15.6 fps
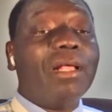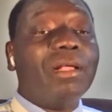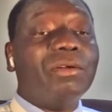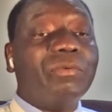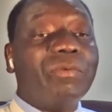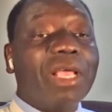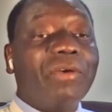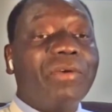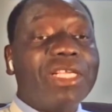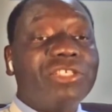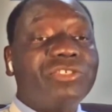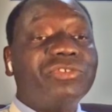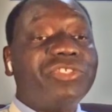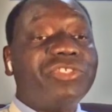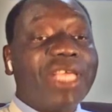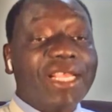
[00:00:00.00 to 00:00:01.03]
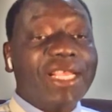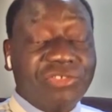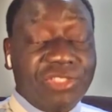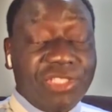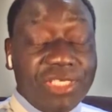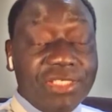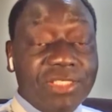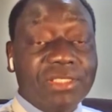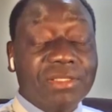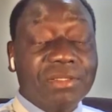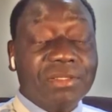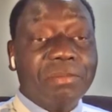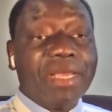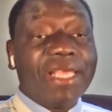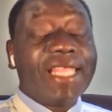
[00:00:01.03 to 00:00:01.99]
we're going to judge this
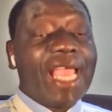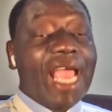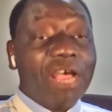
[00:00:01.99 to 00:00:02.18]
by the